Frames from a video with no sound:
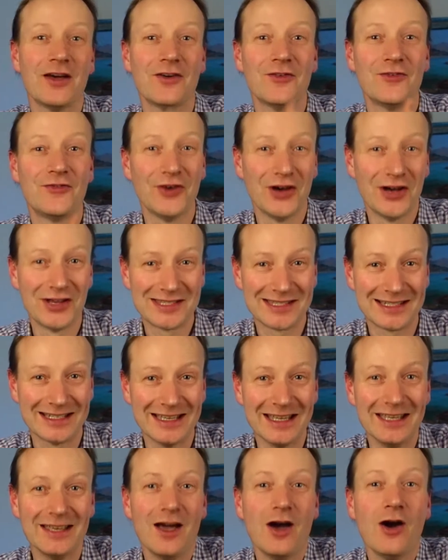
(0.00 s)

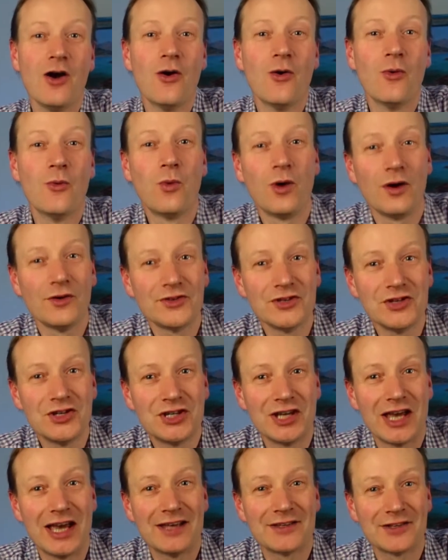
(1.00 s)
Firstly, what do
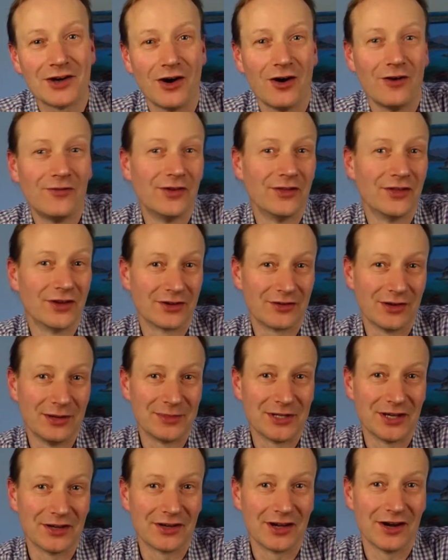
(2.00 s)
shares offer that
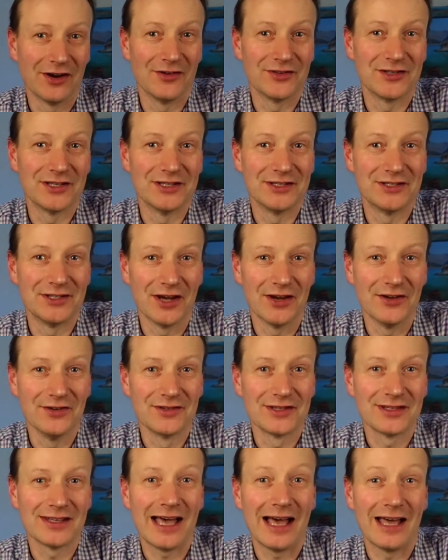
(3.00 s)
cryptocurrencies
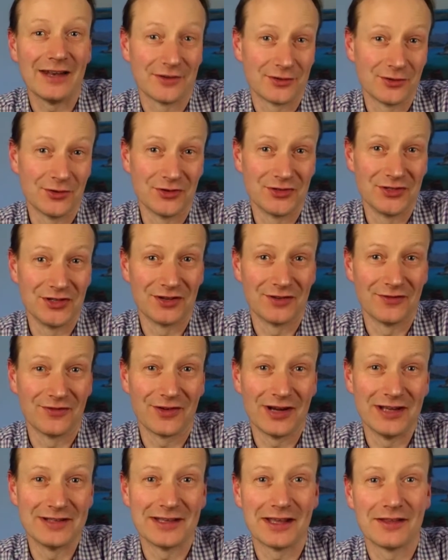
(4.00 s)
don't? And of course, you can
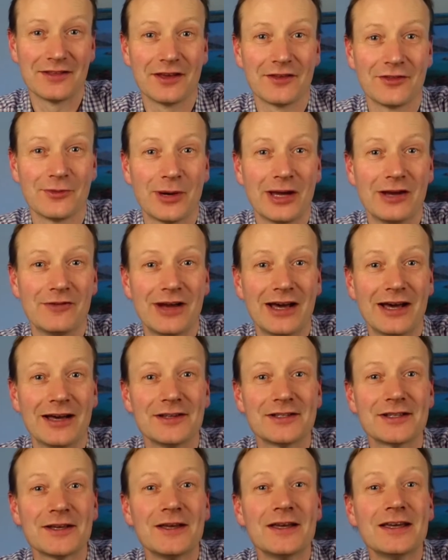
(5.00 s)
phrase that the other way
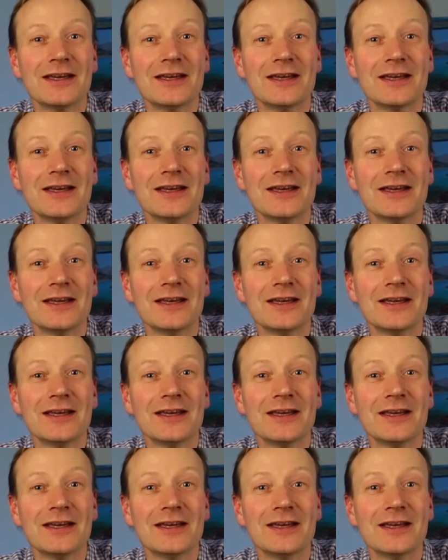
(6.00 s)
around.